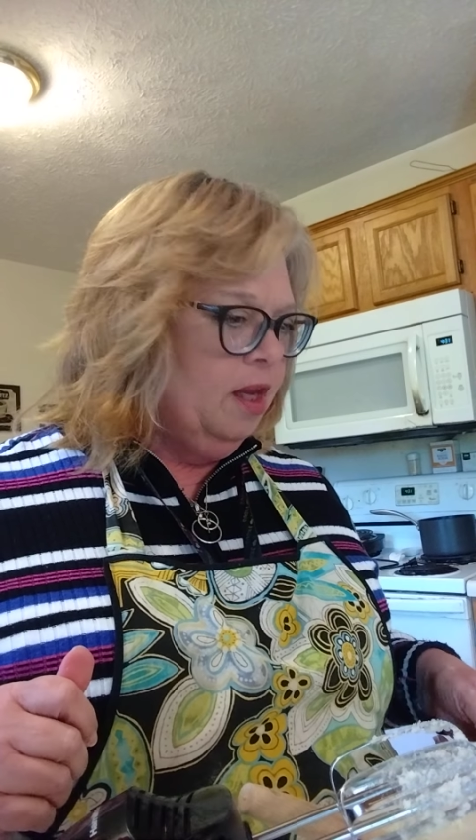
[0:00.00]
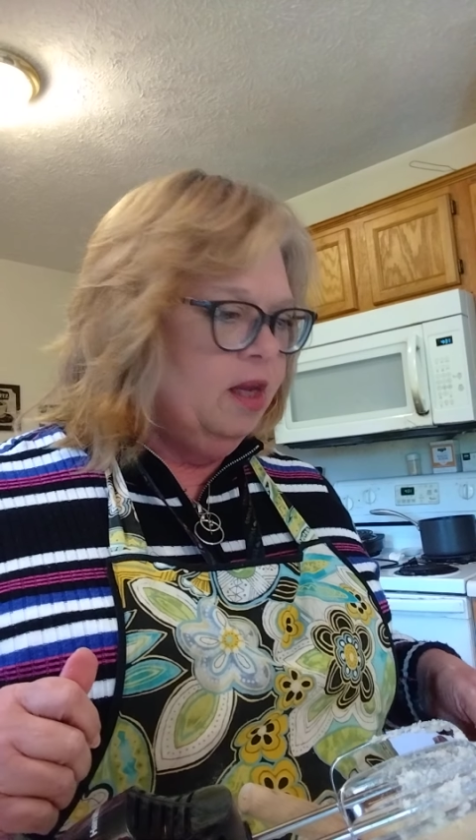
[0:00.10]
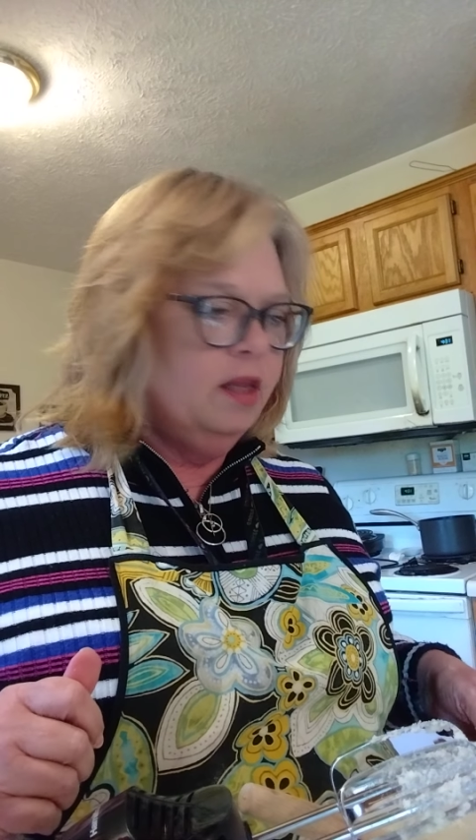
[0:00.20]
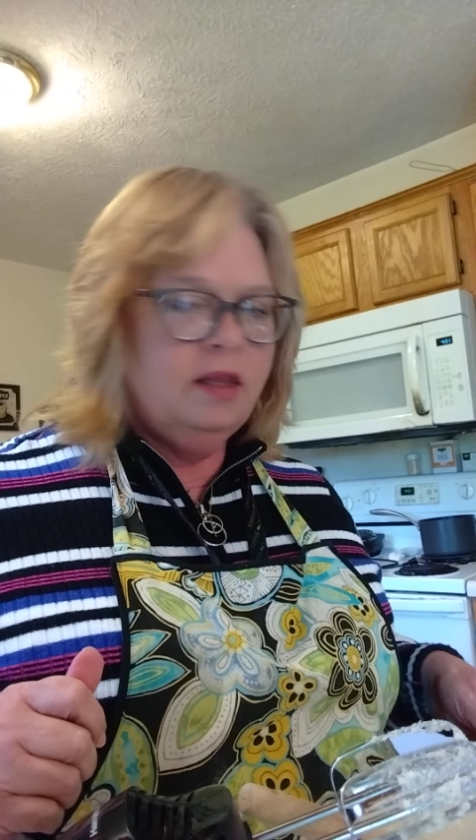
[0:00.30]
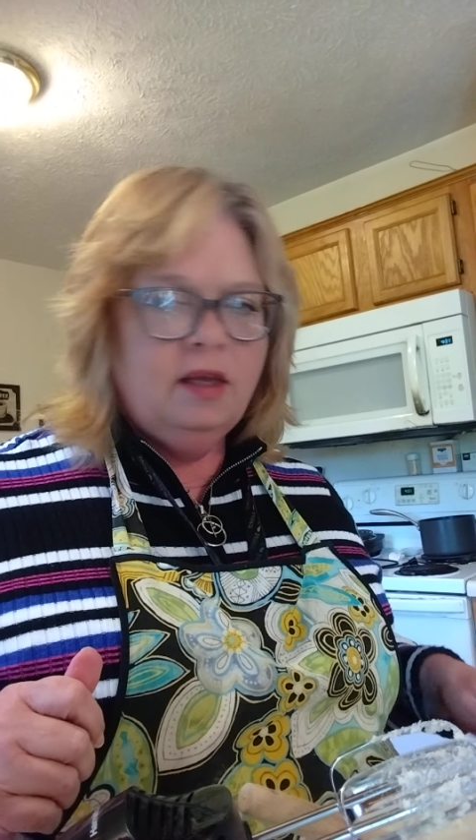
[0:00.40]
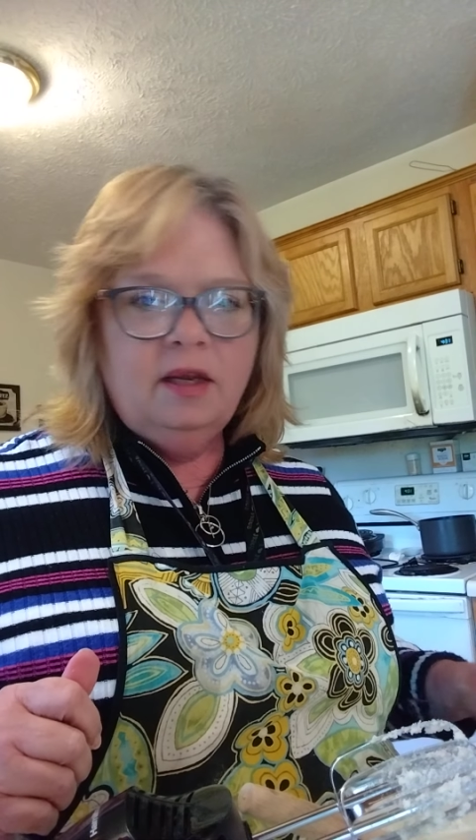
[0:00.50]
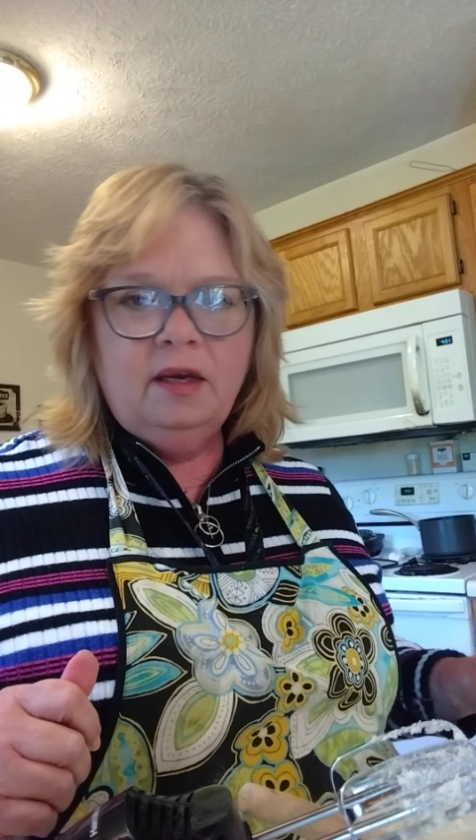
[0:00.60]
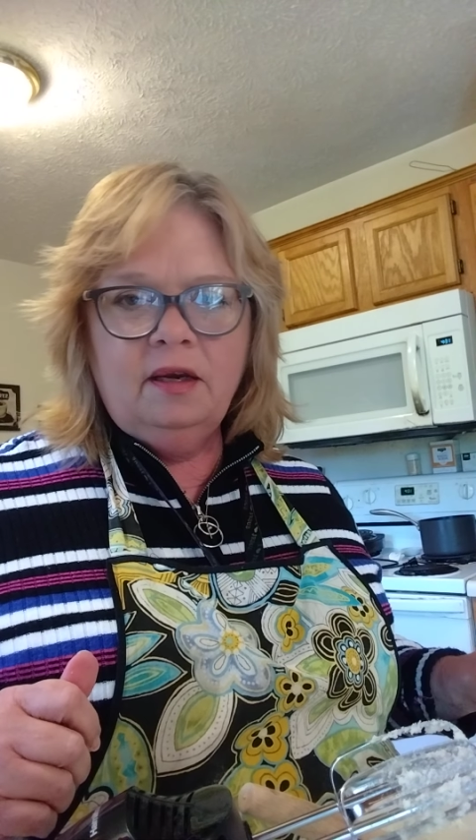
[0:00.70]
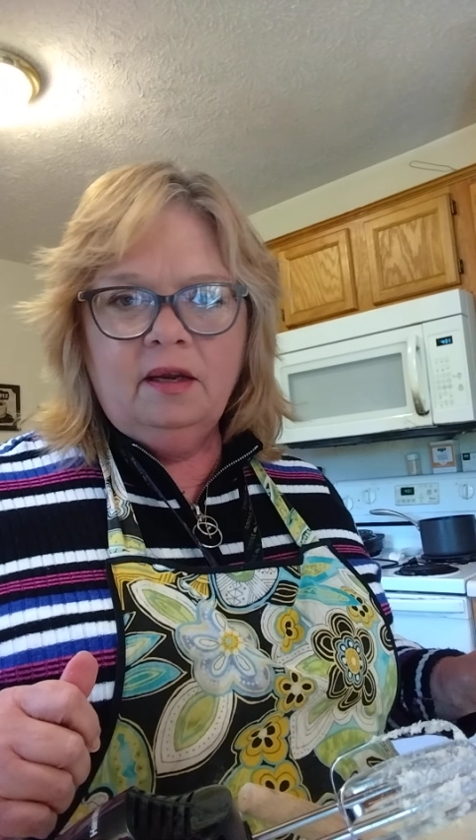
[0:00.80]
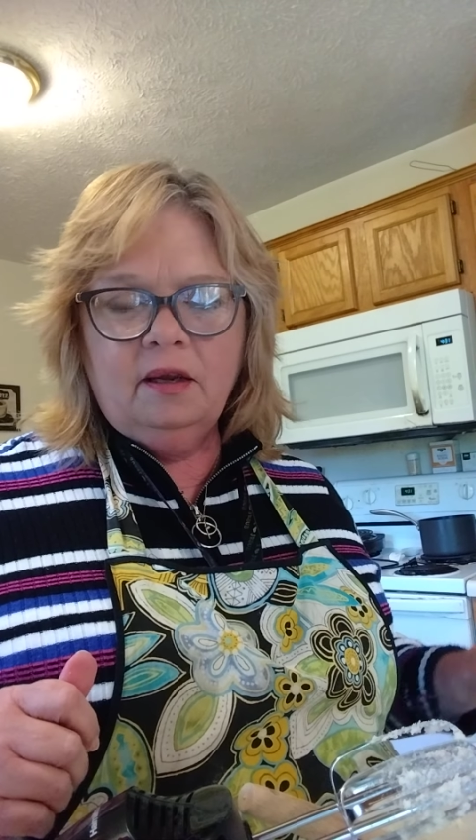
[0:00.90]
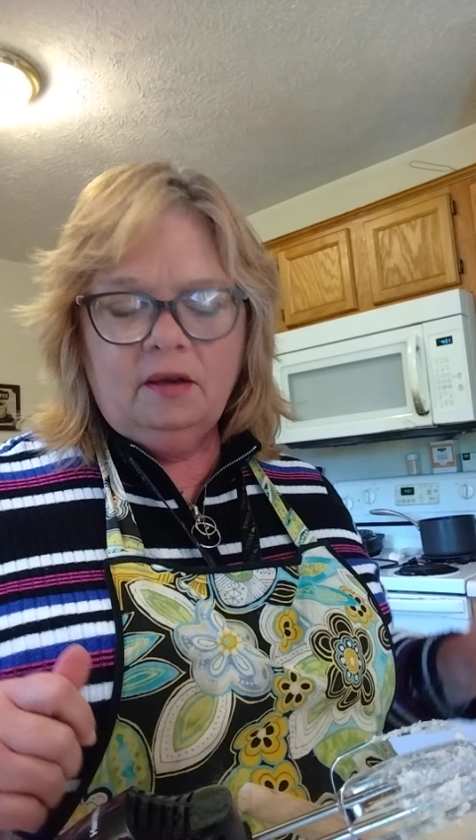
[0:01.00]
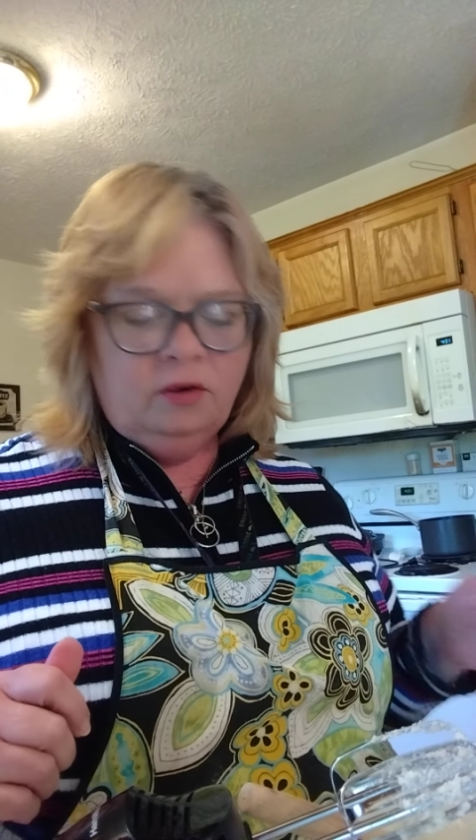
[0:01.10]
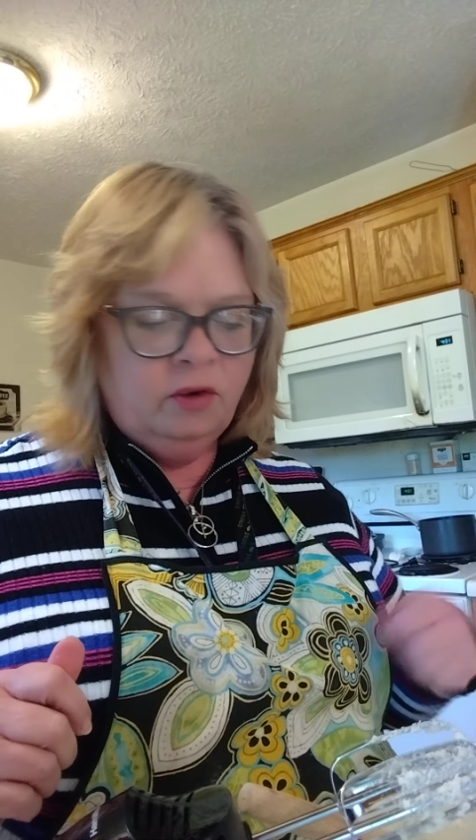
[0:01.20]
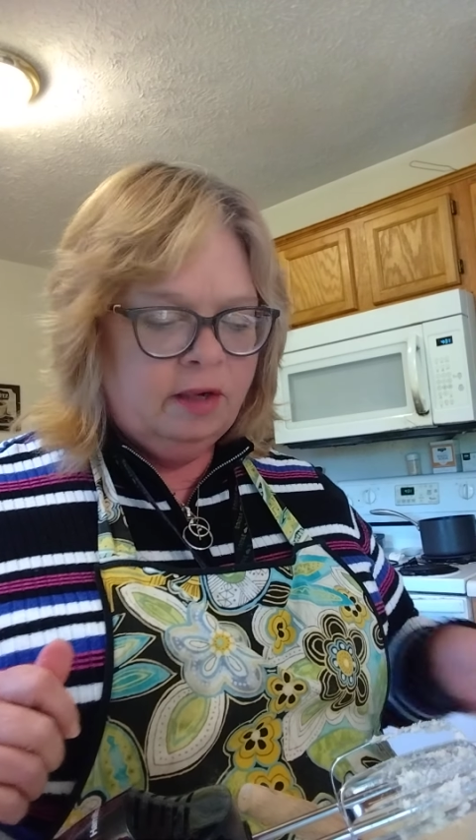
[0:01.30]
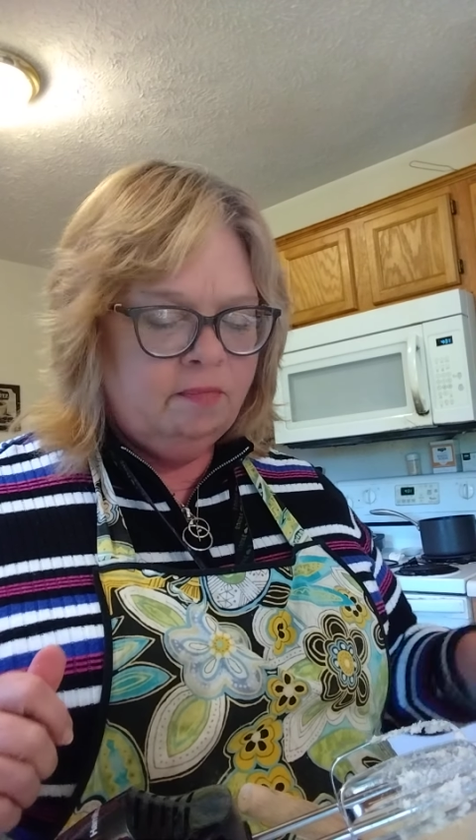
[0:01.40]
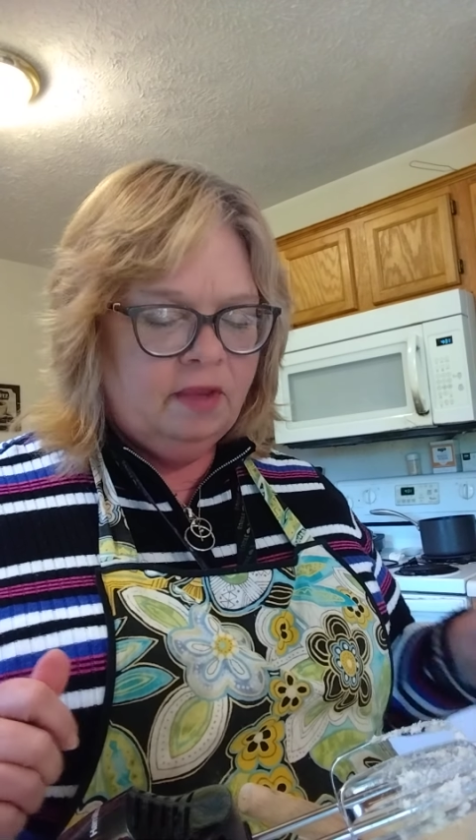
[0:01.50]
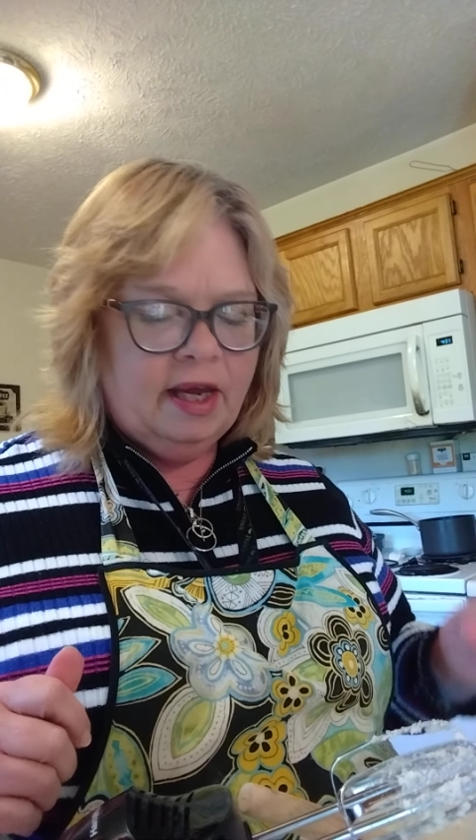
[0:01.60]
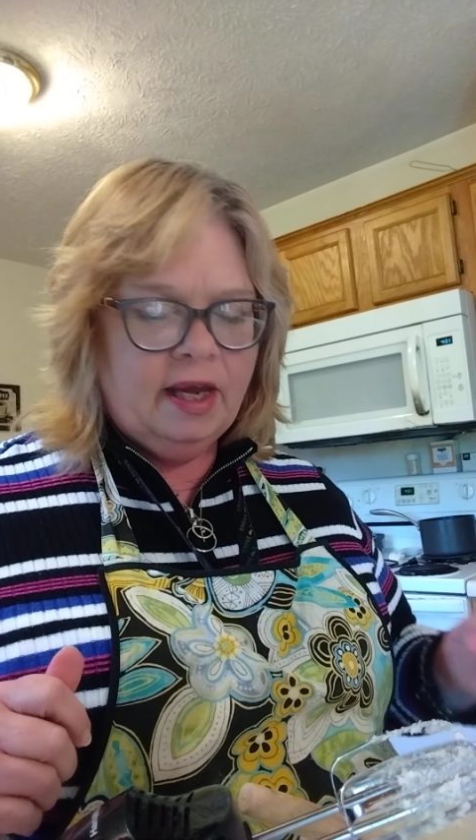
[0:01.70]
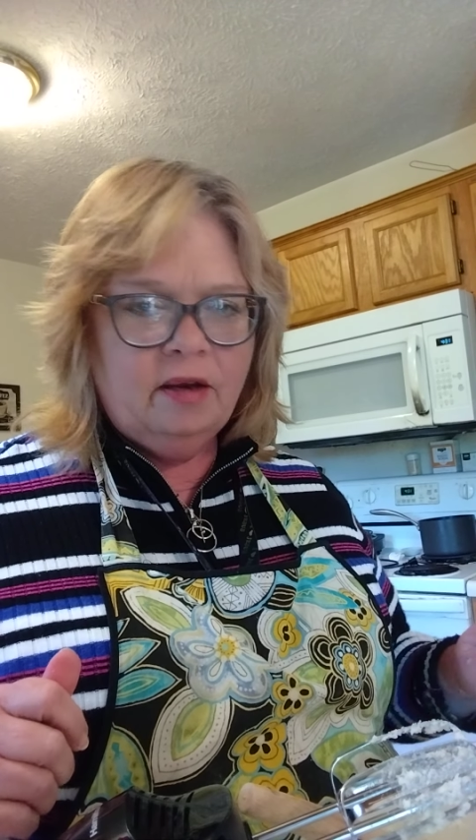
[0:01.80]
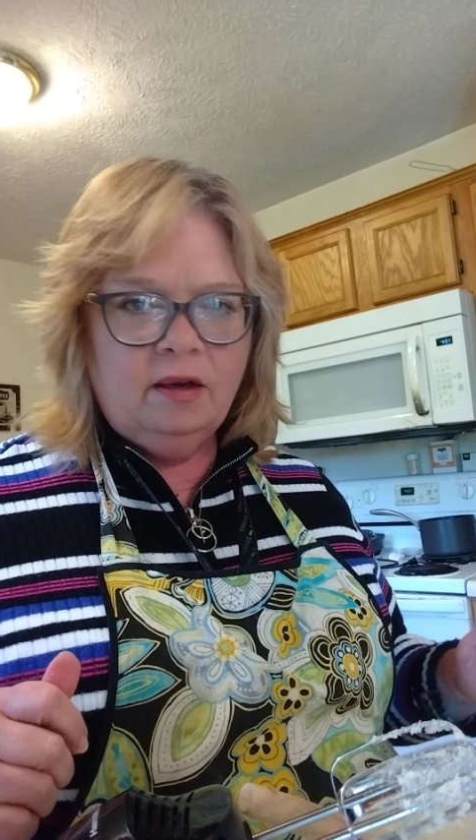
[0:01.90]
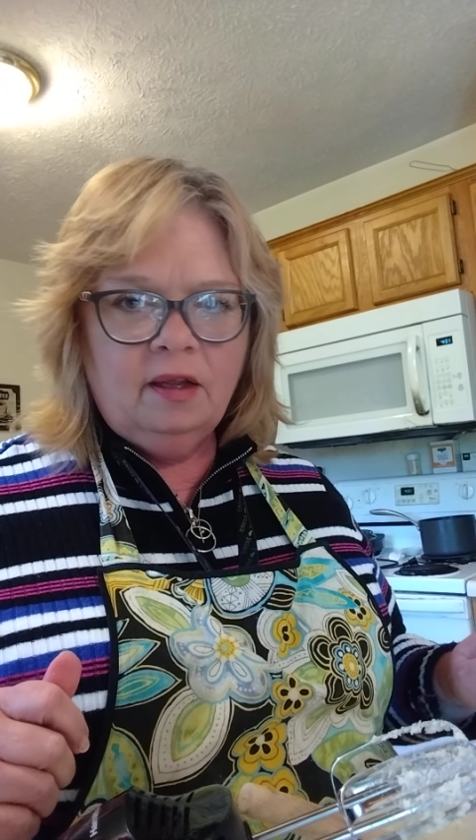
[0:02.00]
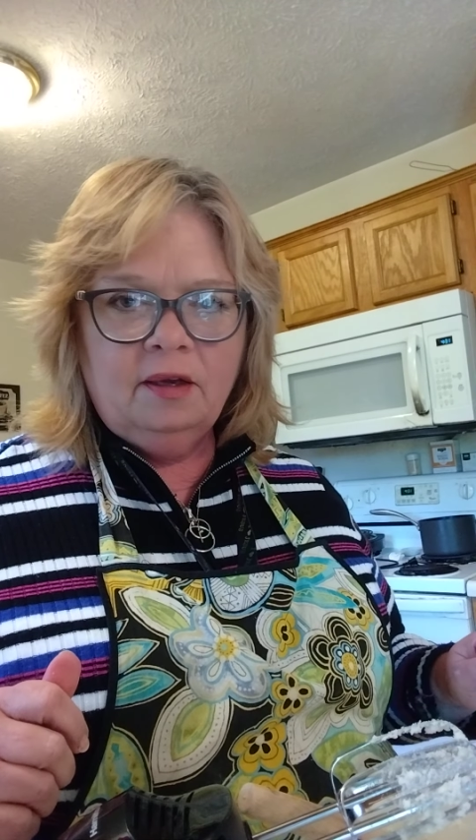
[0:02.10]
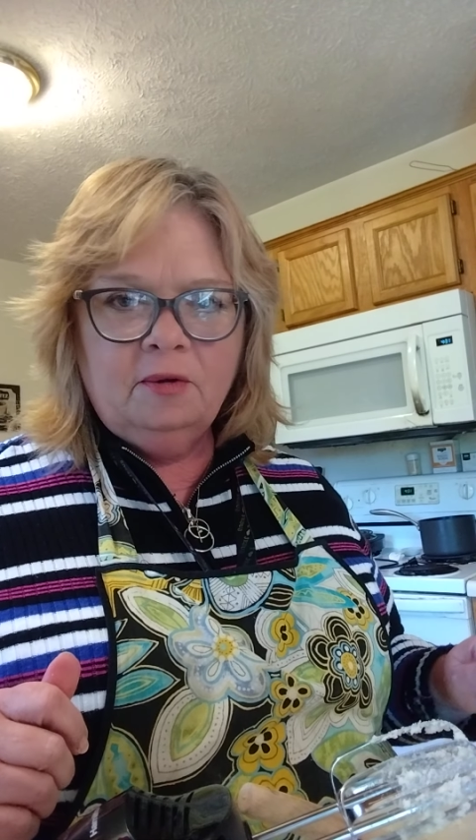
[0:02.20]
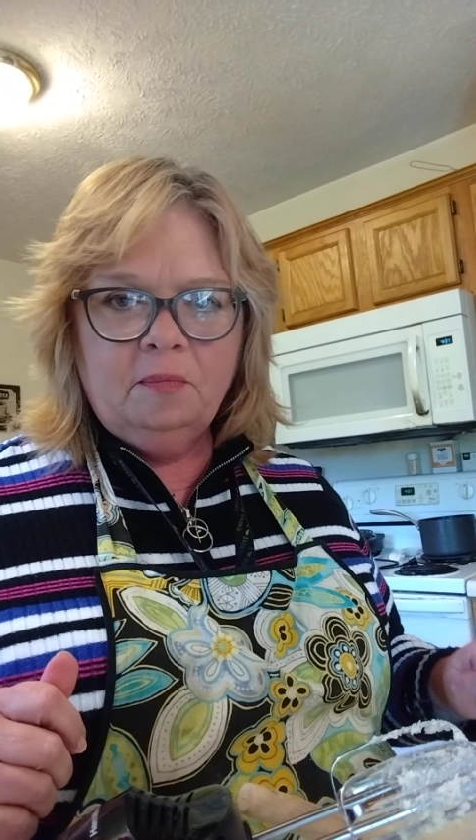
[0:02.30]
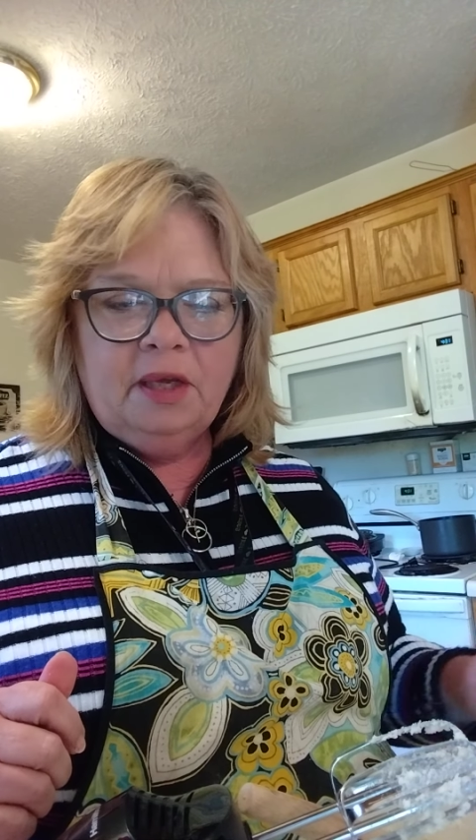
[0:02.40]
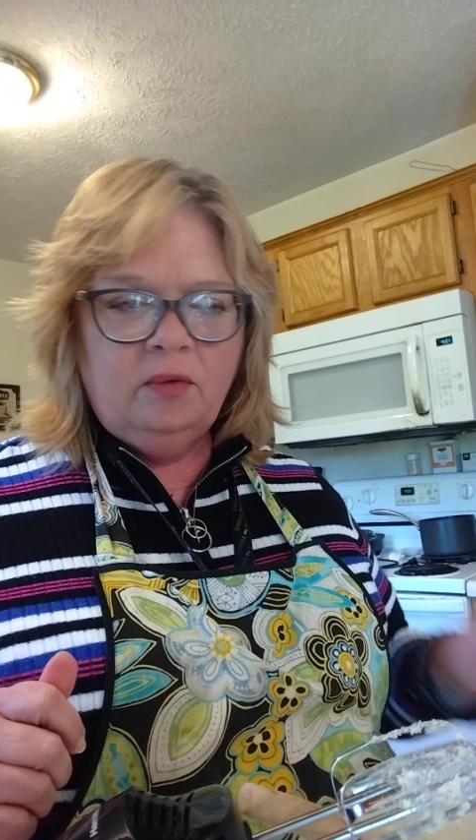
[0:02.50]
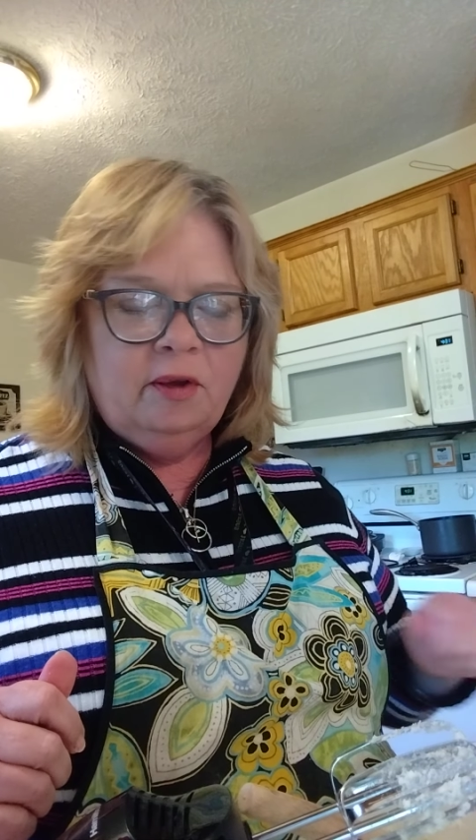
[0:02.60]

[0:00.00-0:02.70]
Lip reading: and then creamed that a little bit,